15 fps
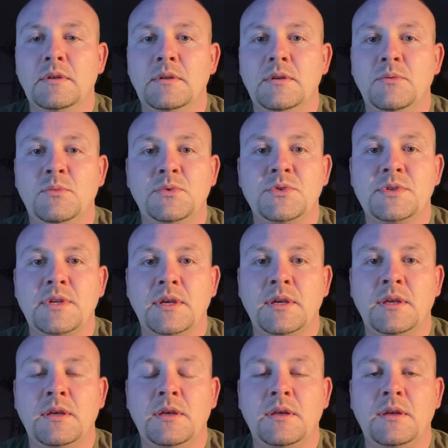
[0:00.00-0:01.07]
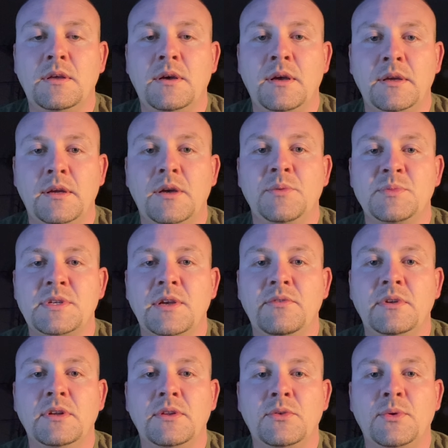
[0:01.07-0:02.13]
and we'll say ICOM
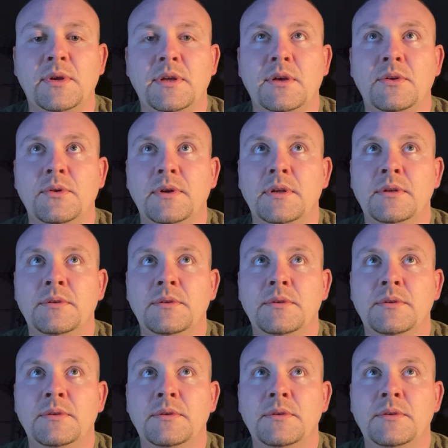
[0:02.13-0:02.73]
7300.